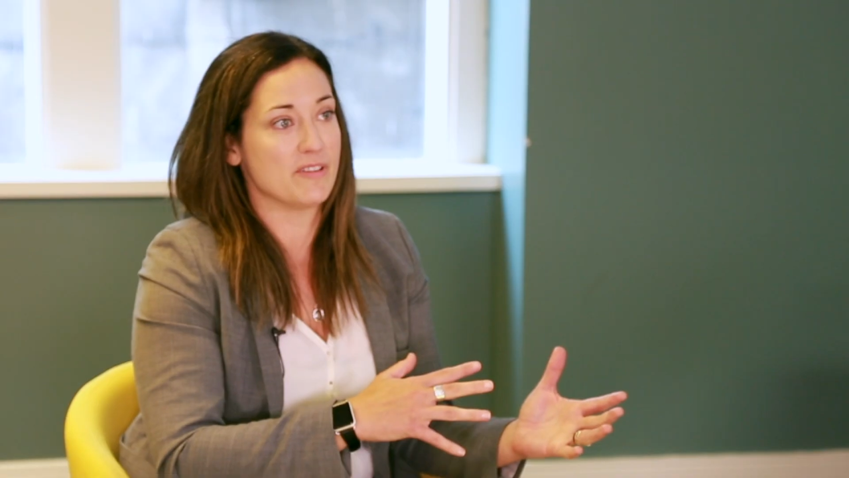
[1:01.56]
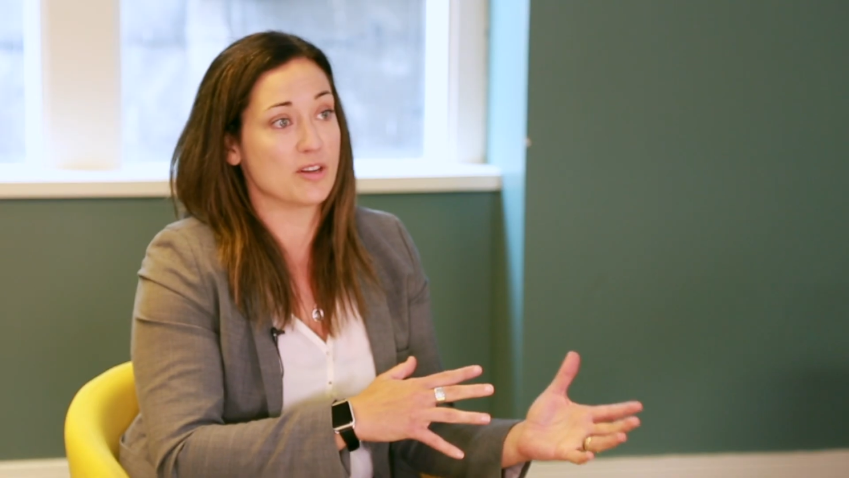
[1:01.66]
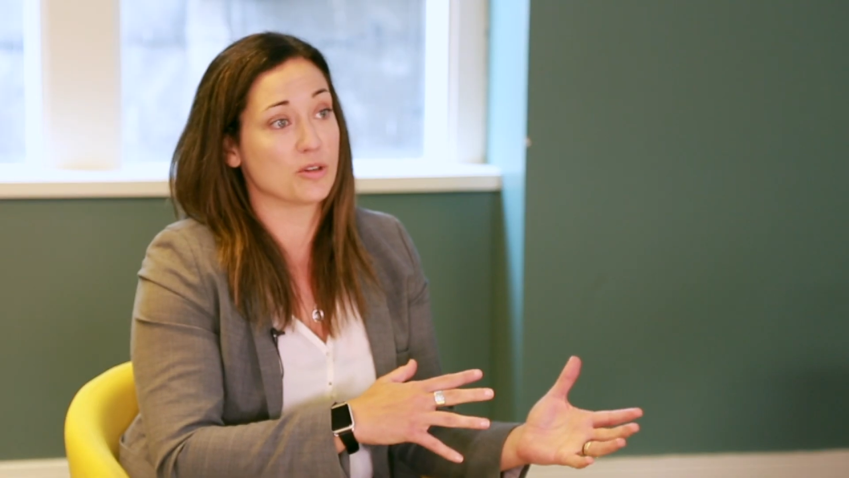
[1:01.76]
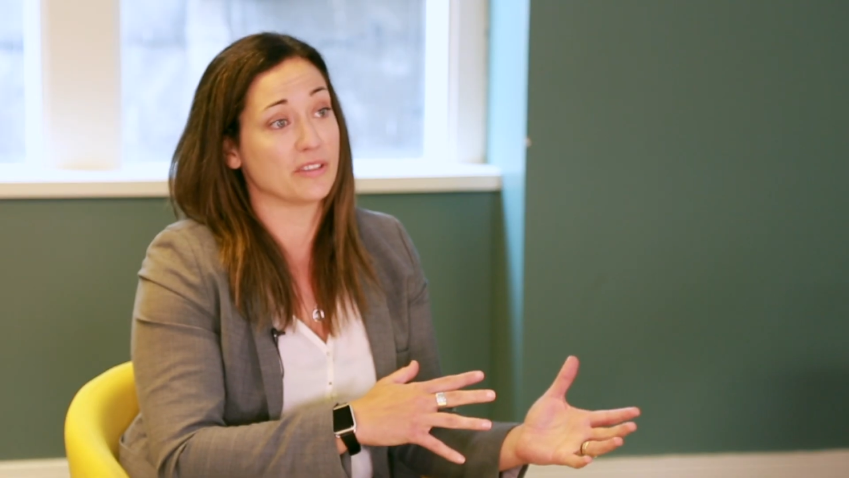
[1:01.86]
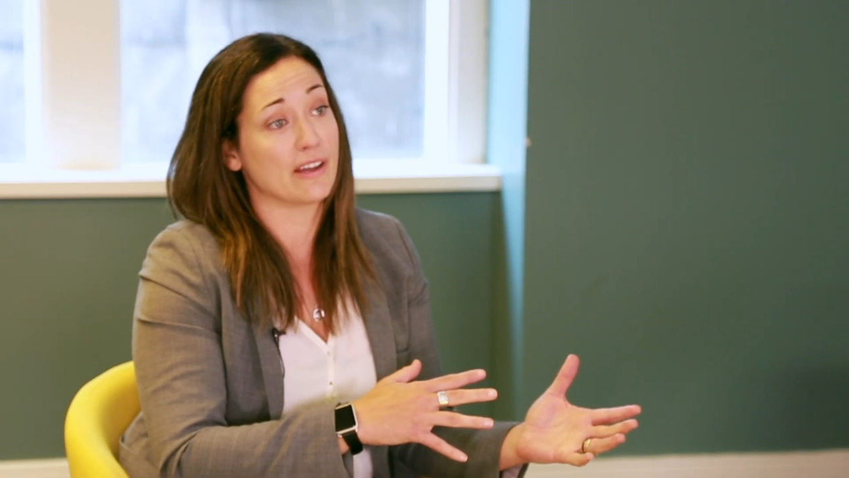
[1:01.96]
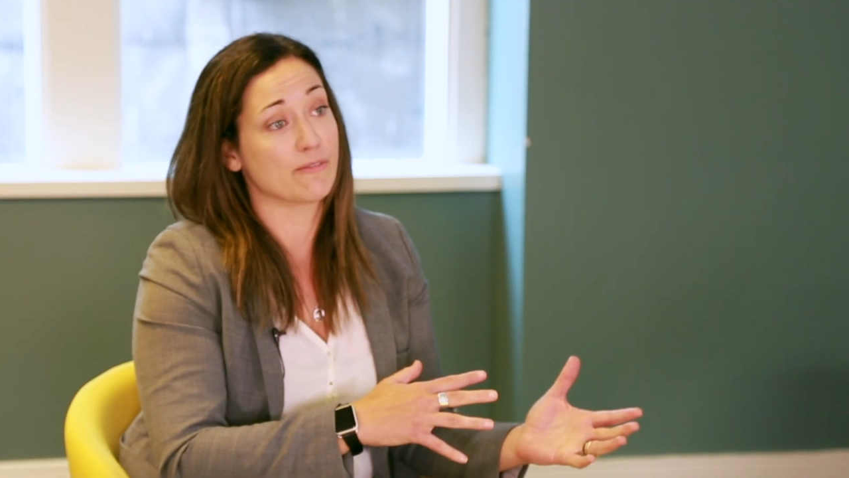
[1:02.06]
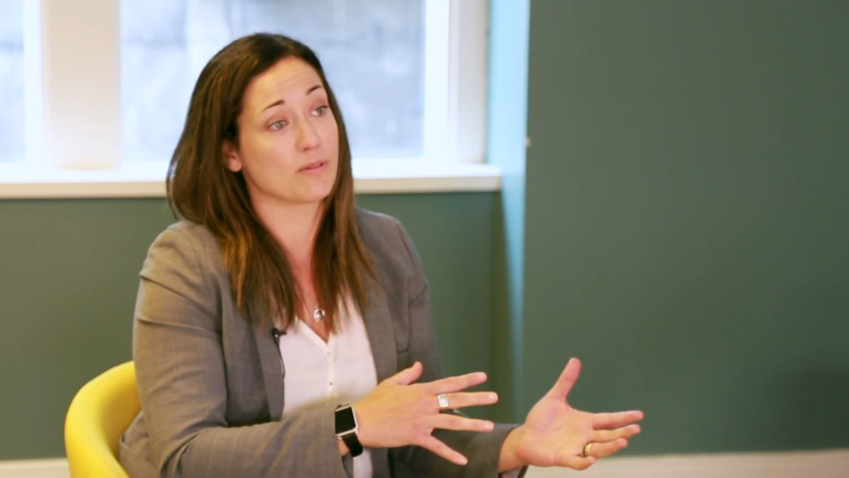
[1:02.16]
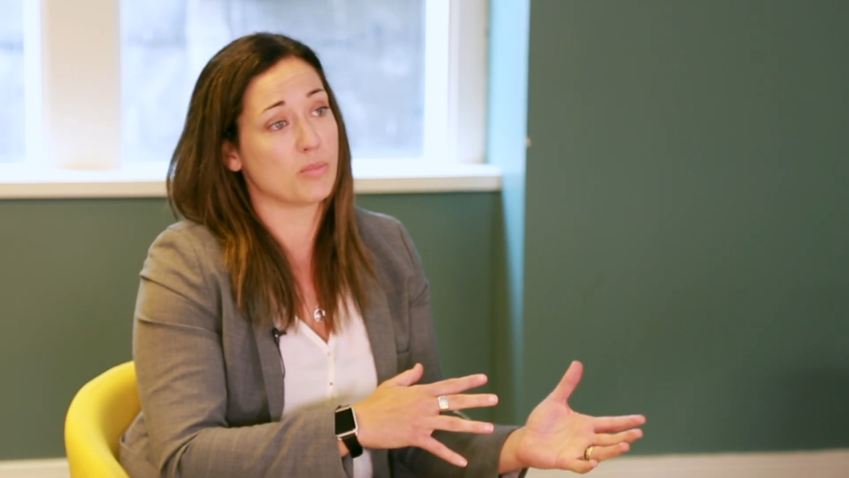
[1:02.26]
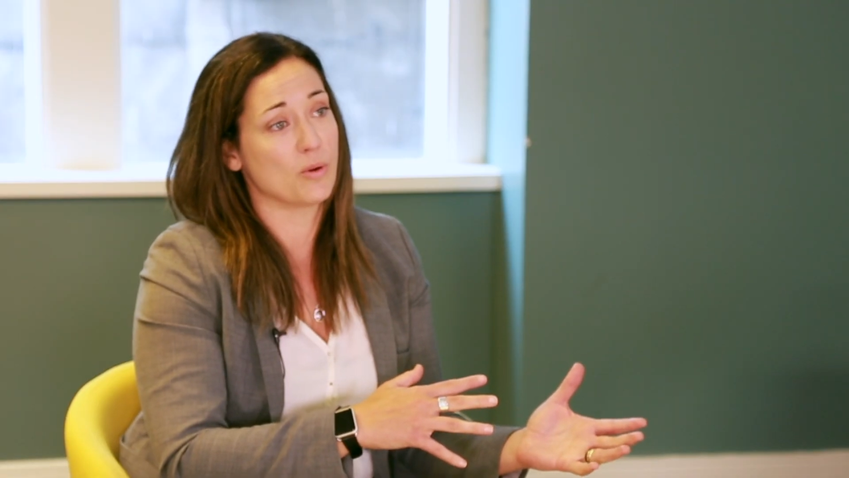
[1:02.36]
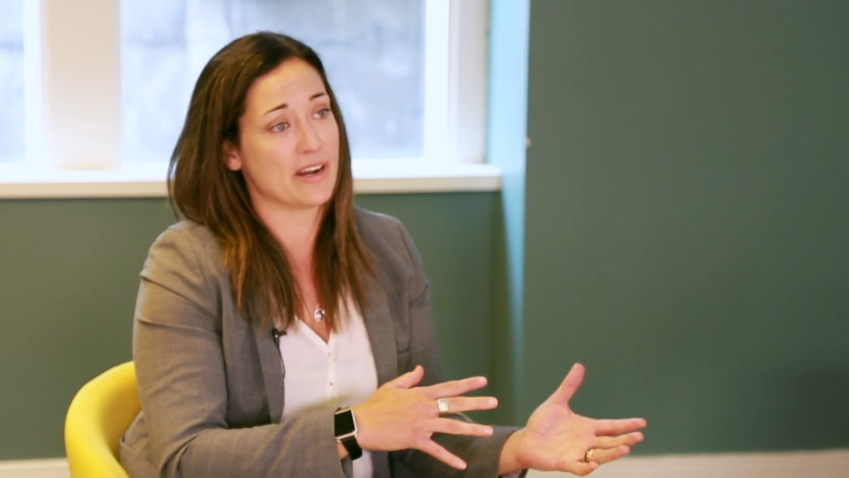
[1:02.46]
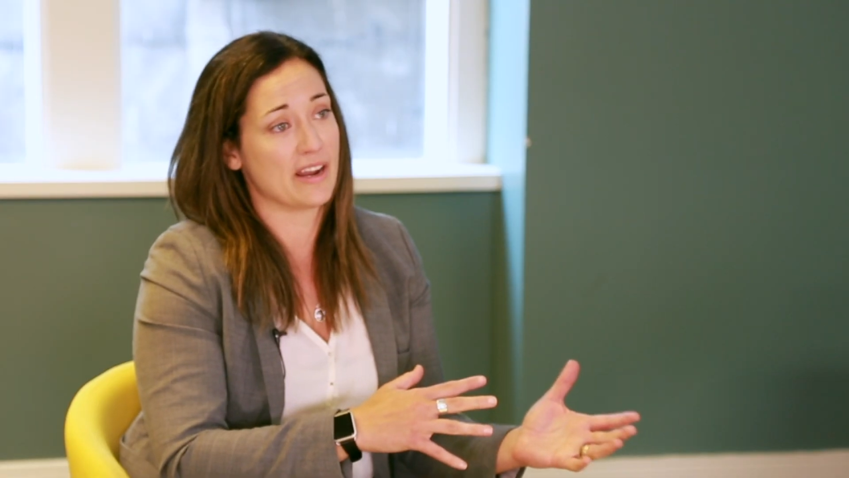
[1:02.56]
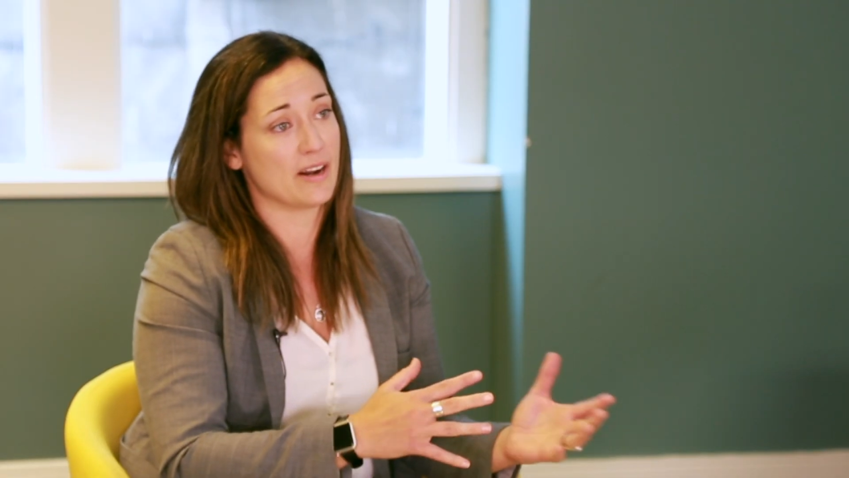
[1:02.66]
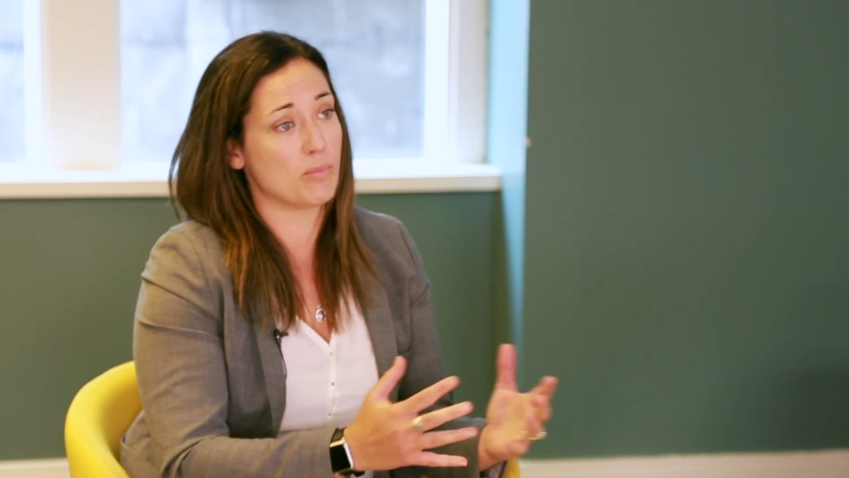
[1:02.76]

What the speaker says: vehicle to get from point A